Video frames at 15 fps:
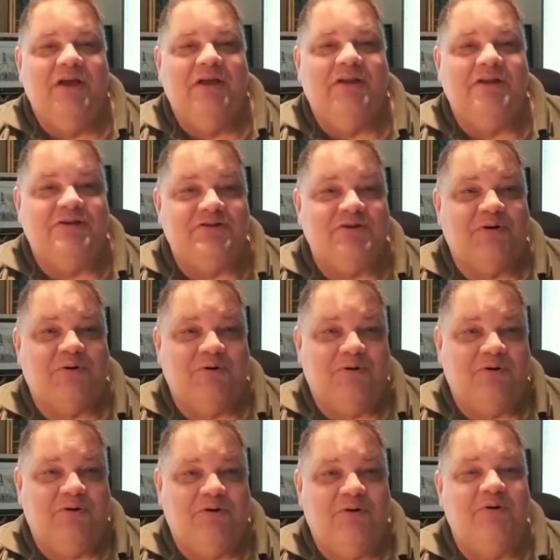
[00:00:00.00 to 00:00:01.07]
and in
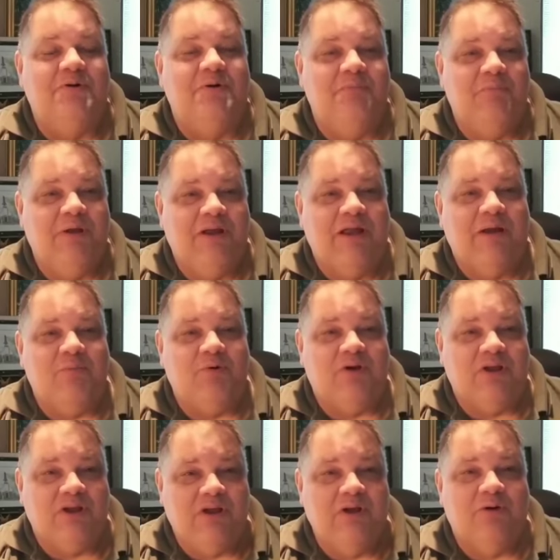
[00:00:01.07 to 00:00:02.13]
turn being able
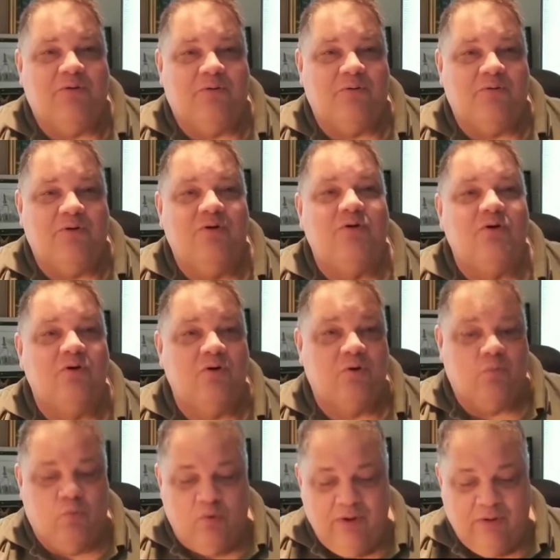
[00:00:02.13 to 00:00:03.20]
to yield
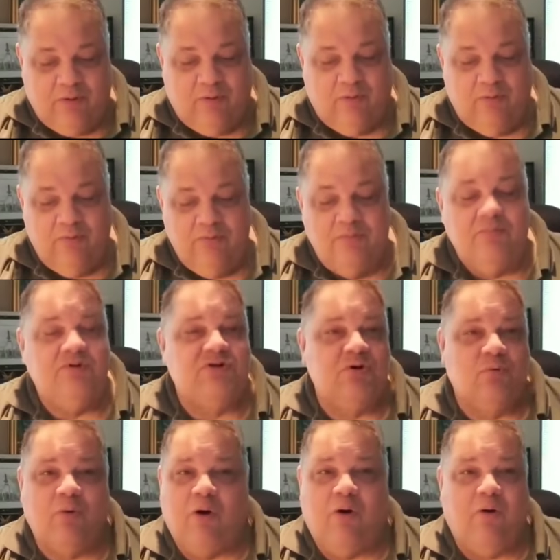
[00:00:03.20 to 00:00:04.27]
goodwill
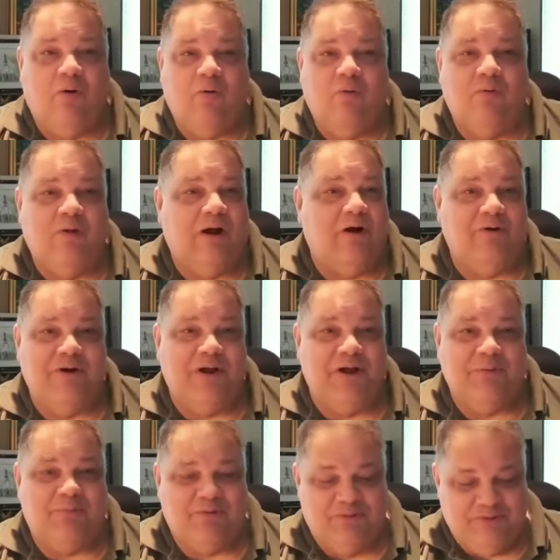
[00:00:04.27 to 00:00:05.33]
to all our
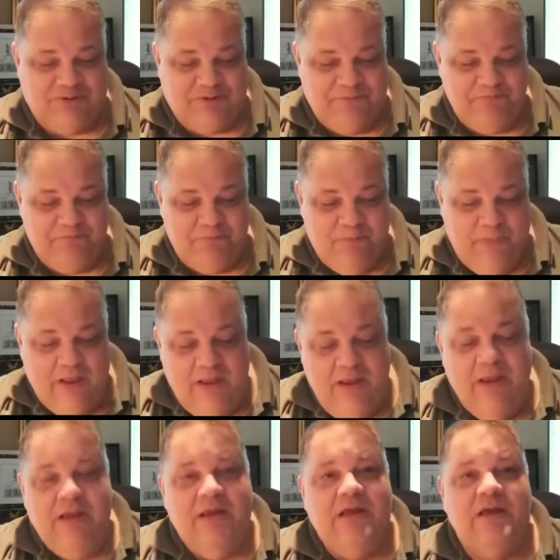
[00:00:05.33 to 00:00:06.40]
neighbors.
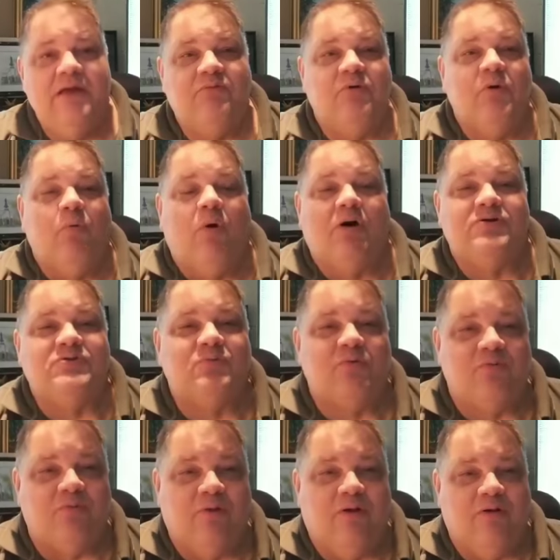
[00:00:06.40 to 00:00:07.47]
Henry
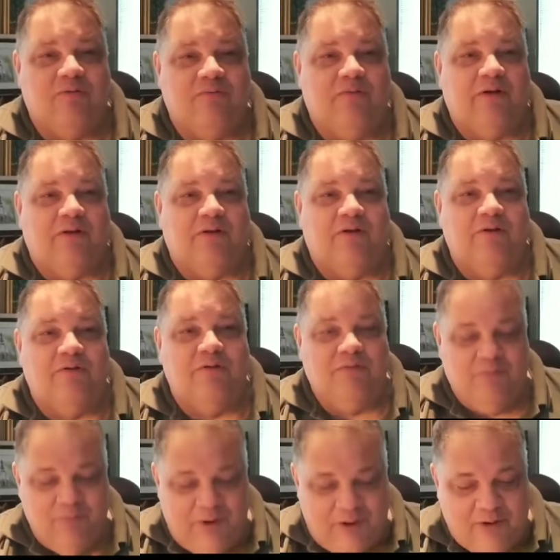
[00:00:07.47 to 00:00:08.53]
Wadsworth Longfellow,
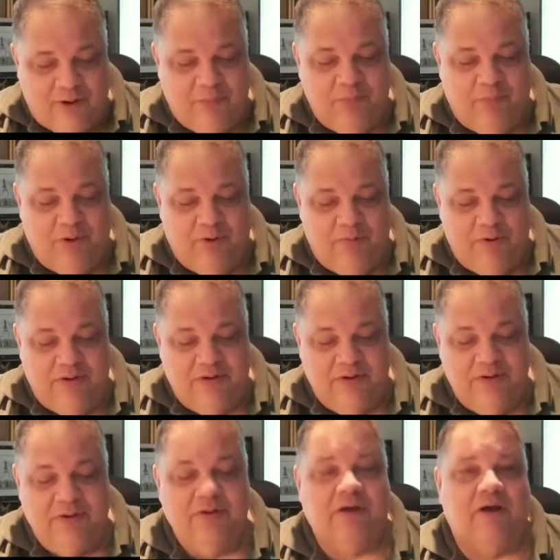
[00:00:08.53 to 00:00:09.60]
American poet,
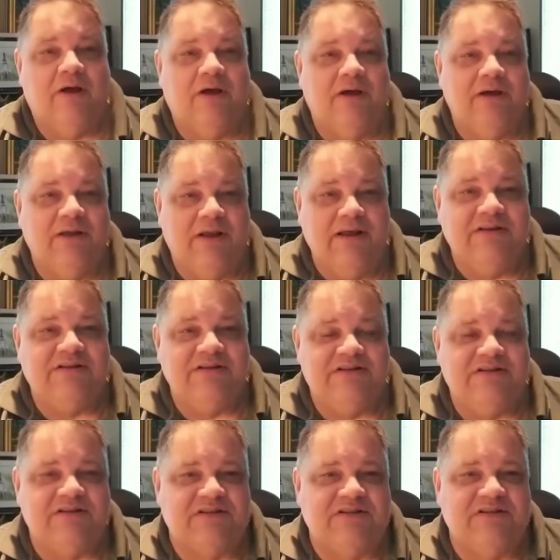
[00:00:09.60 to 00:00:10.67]
uh, in
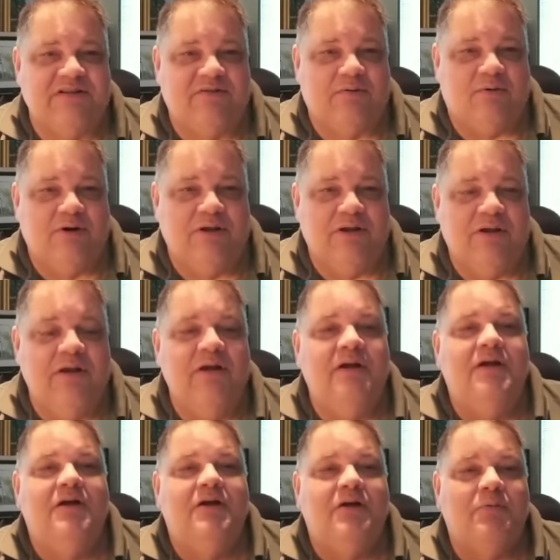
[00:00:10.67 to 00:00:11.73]
1863,
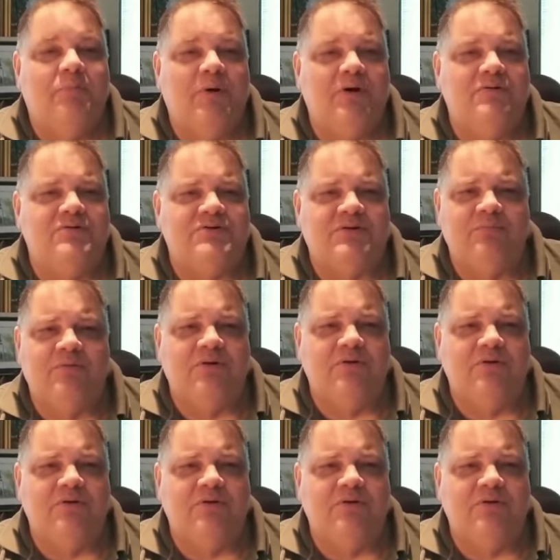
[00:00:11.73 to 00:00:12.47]
composed a